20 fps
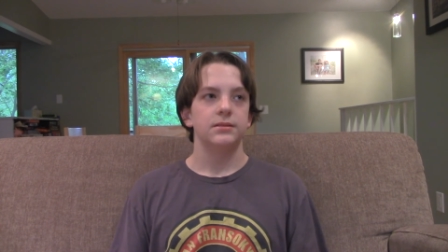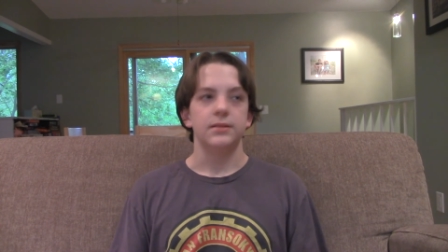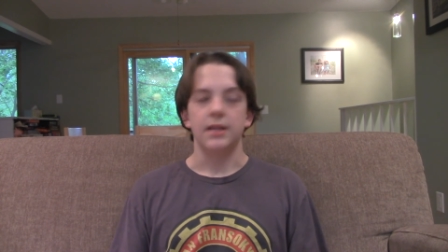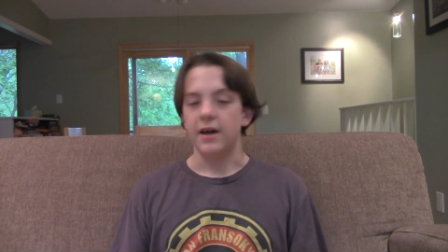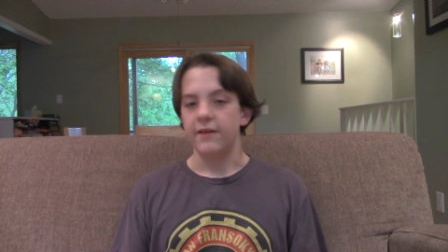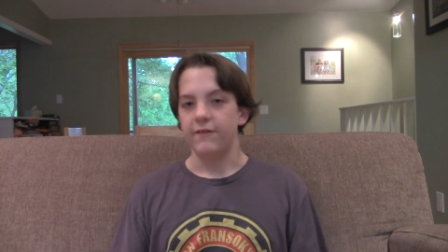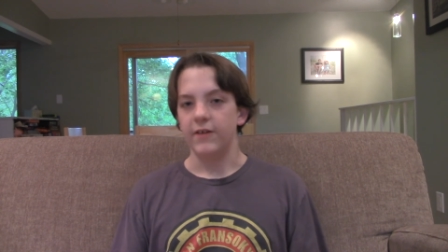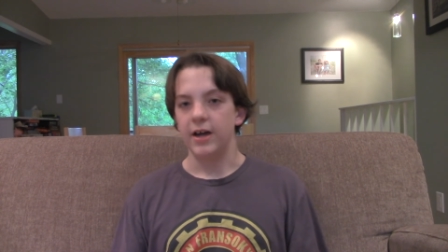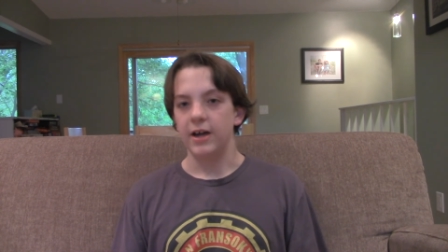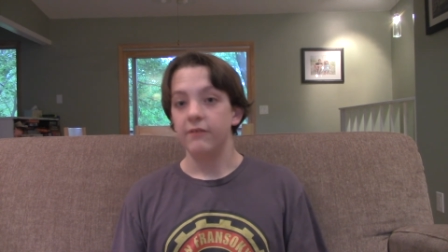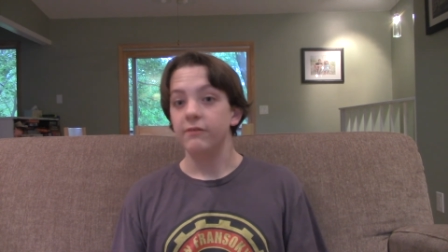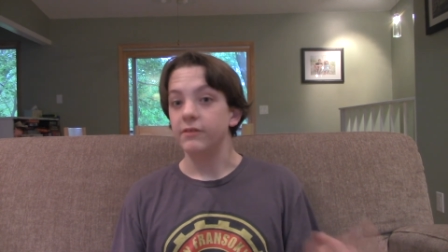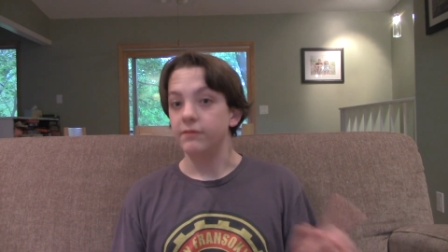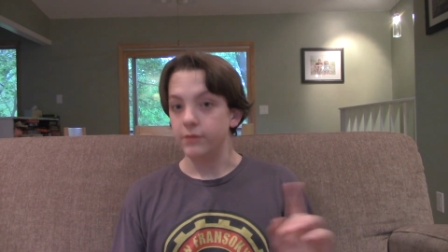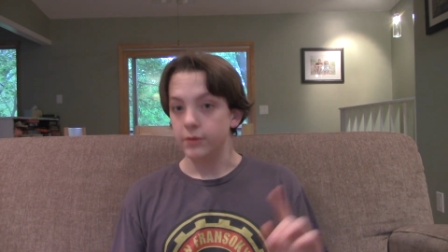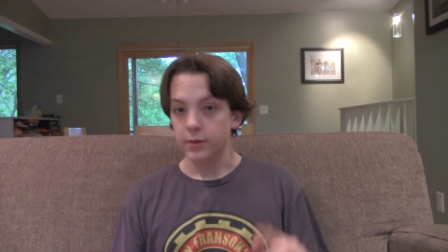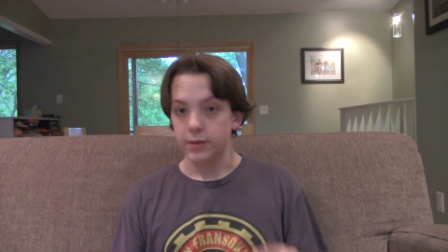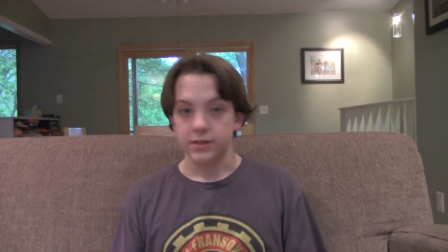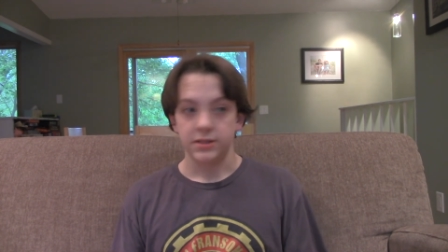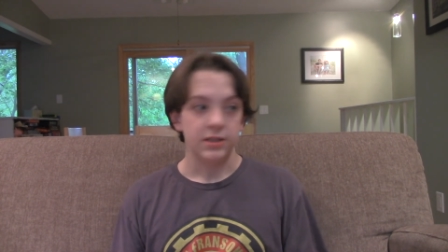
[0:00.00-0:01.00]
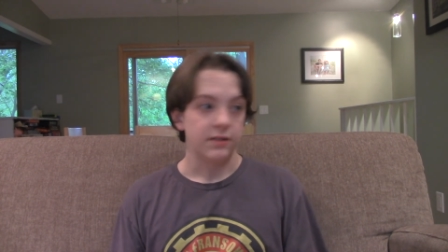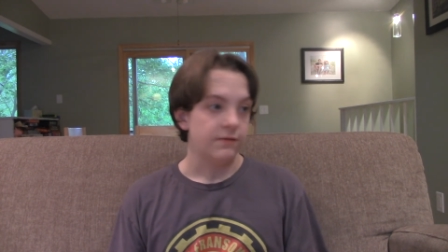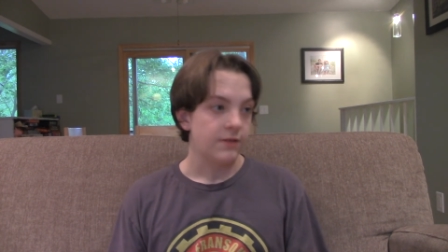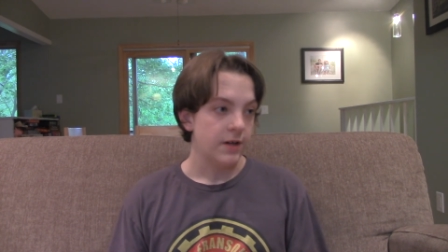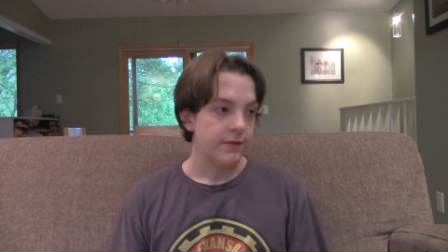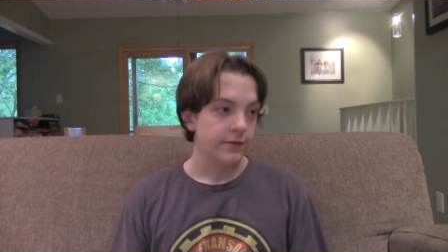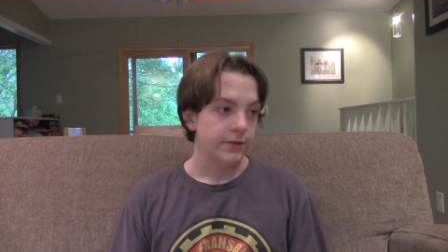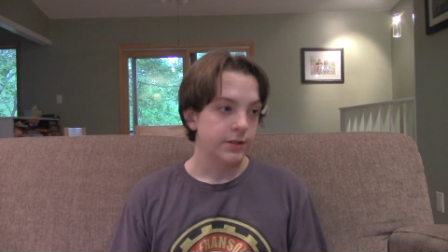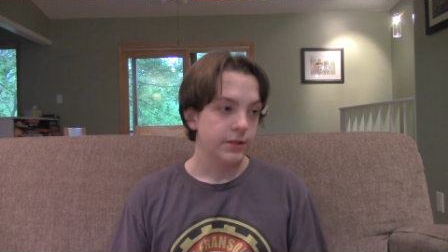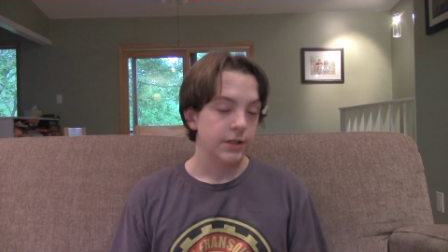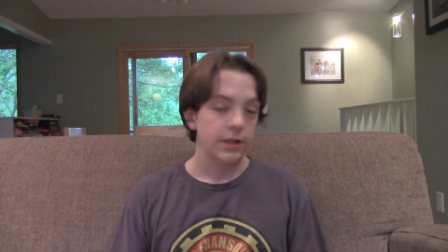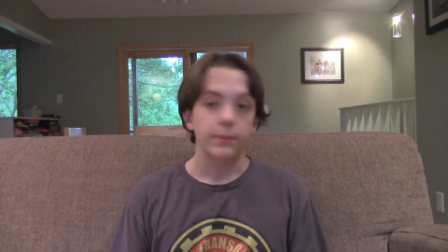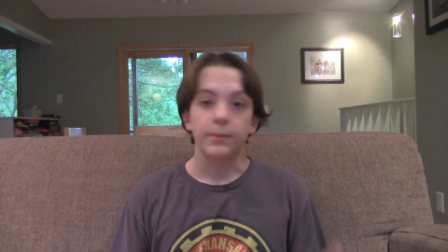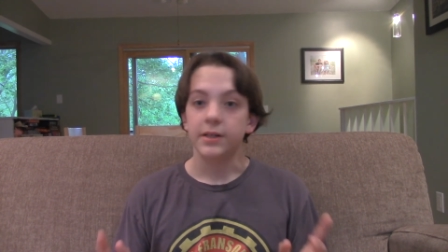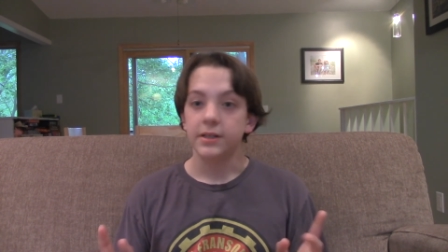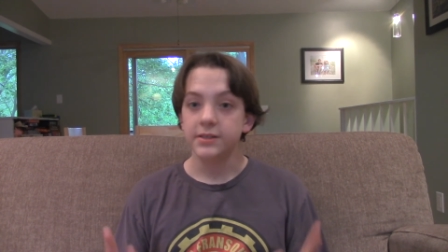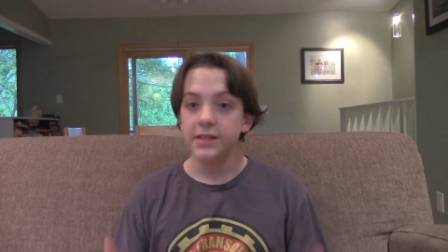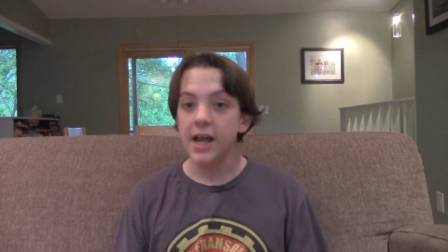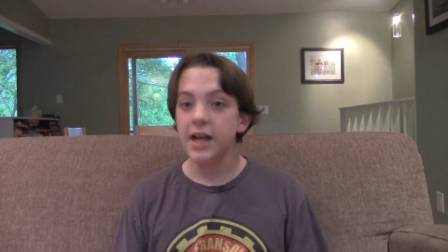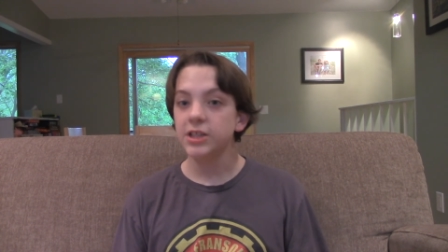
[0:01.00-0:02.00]
not five, even though I said five earlier,
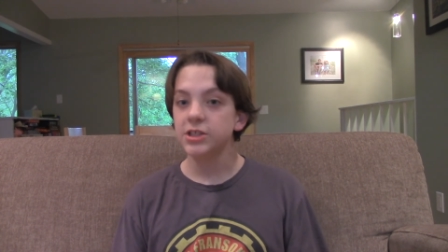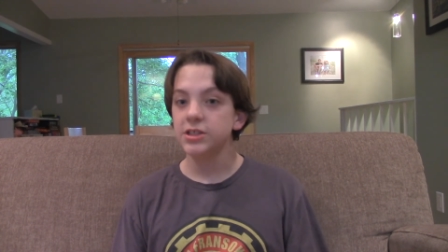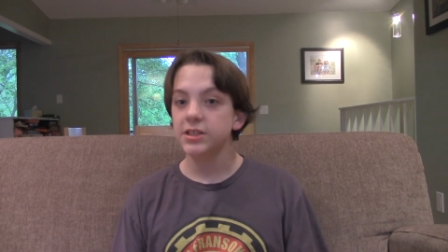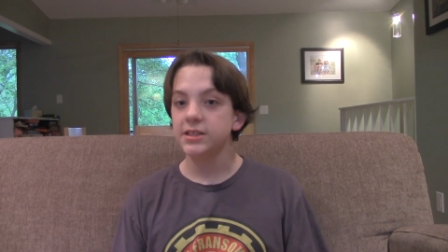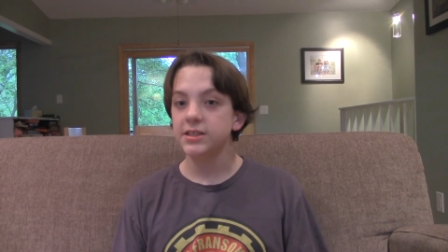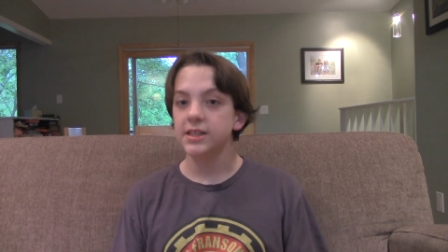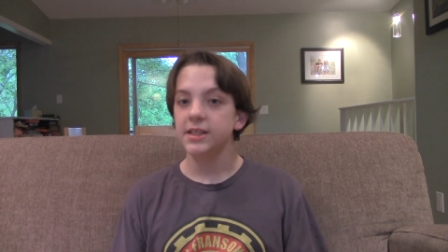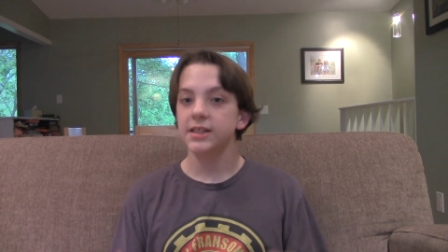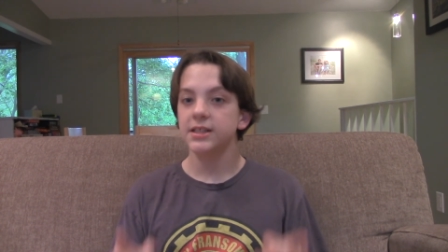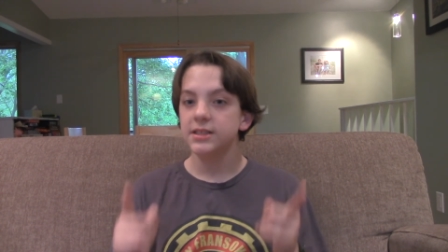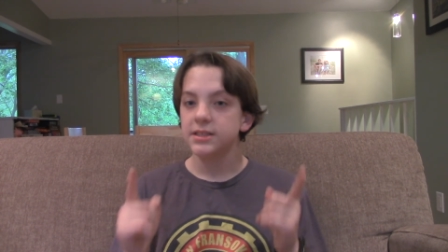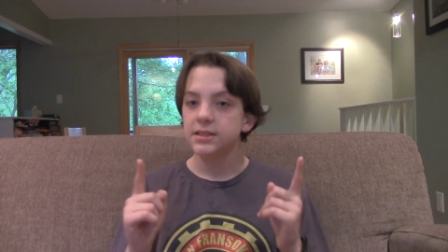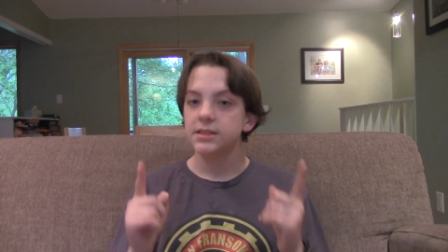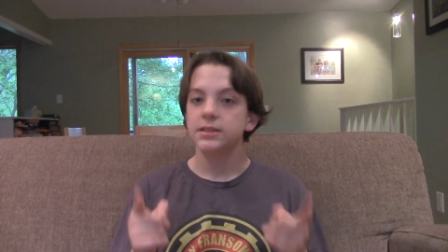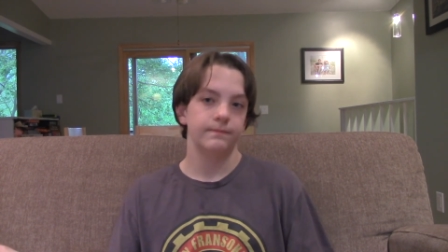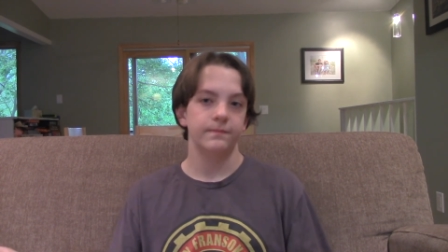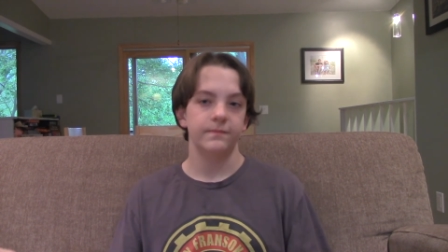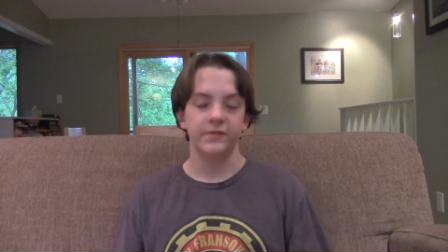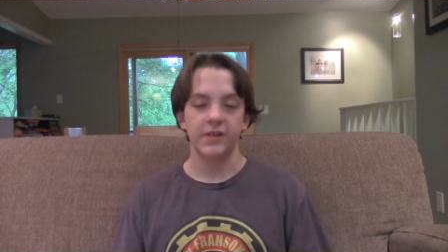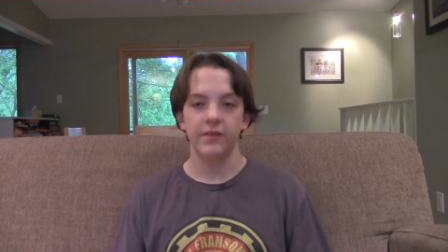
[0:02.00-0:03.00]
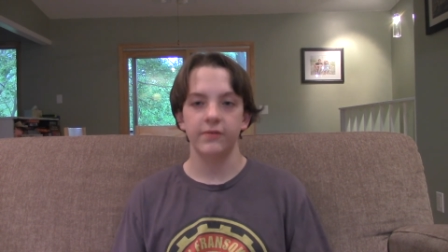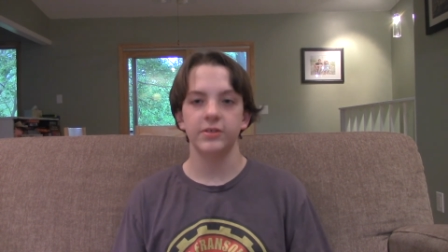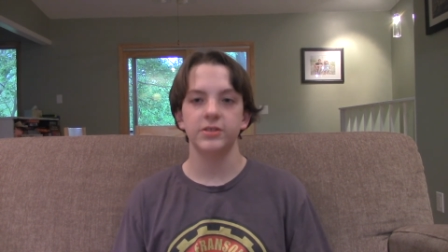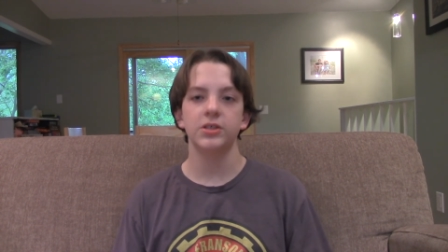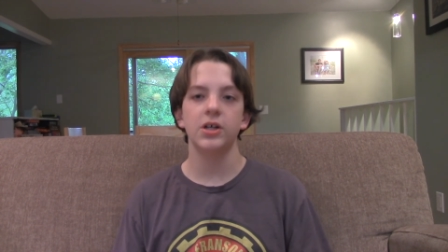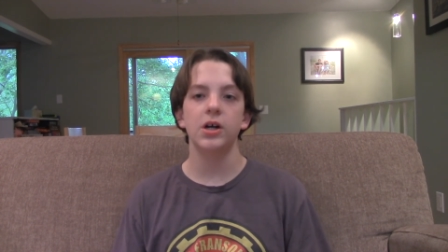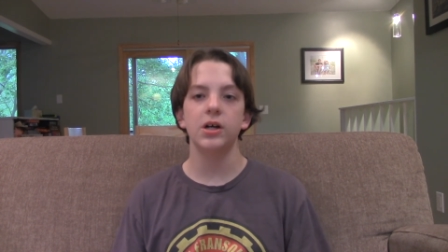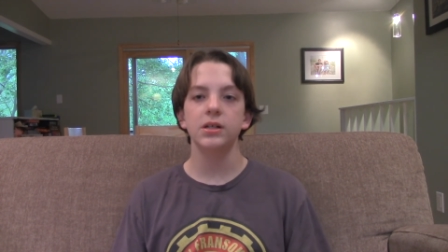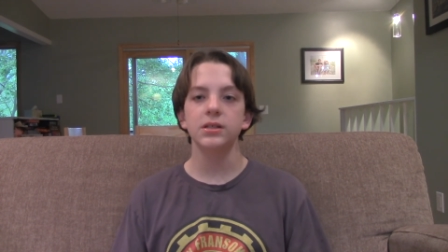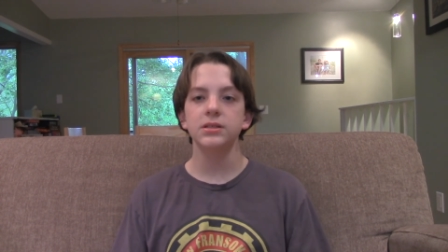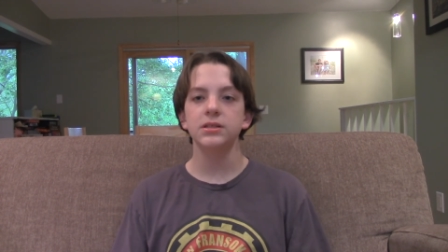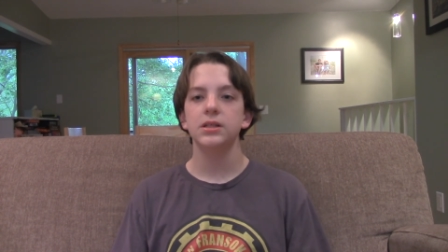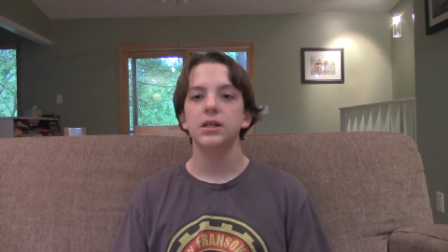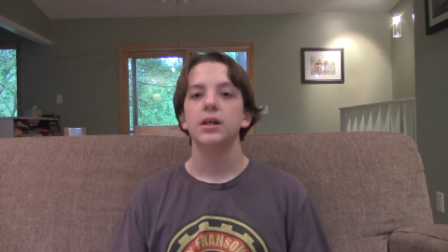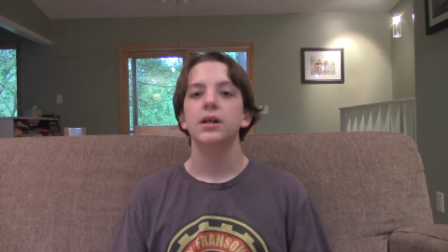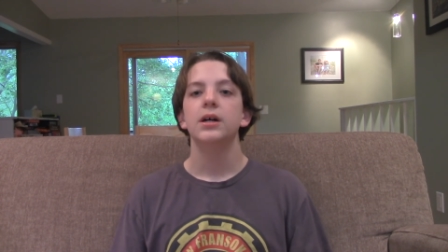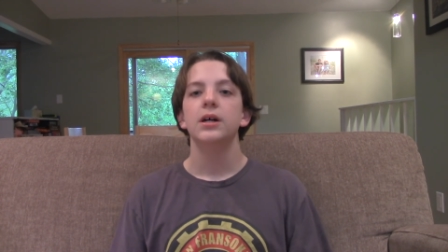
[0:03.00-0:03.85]
but it's actually six favorite songs.